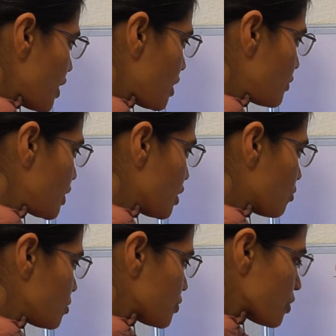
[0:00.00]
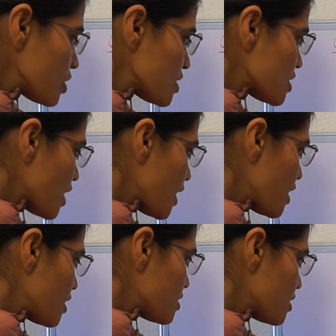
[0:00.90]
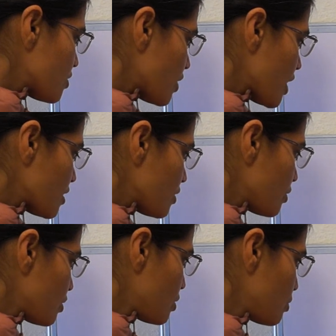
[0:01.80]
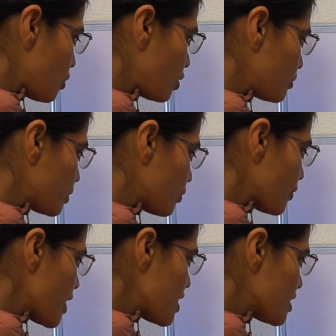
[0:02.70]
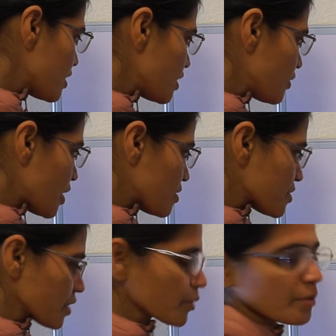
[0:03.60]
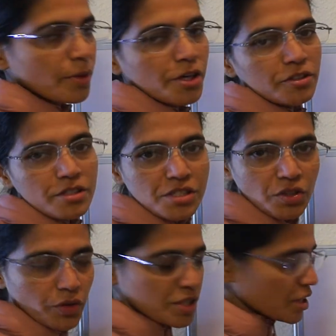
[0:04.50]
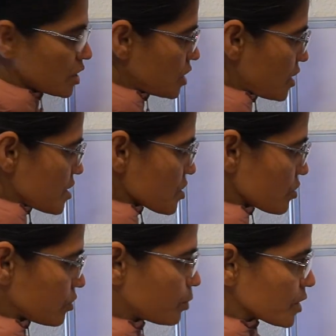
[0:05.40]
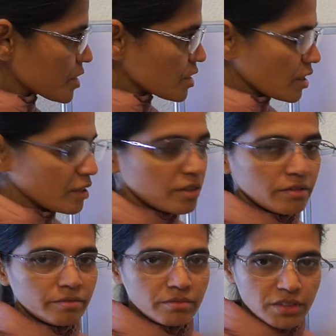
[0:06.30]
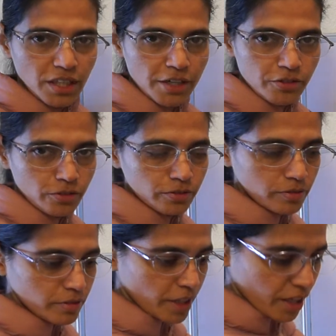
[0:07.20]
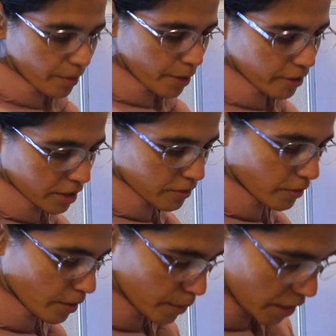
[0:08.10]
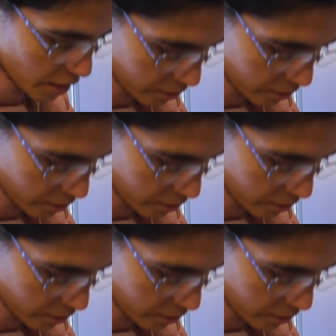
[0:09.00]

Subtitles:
AV equal to constant, right? Volume flow rate, and then you are also given a Bernoulli's equation. So please try to think about it for a minute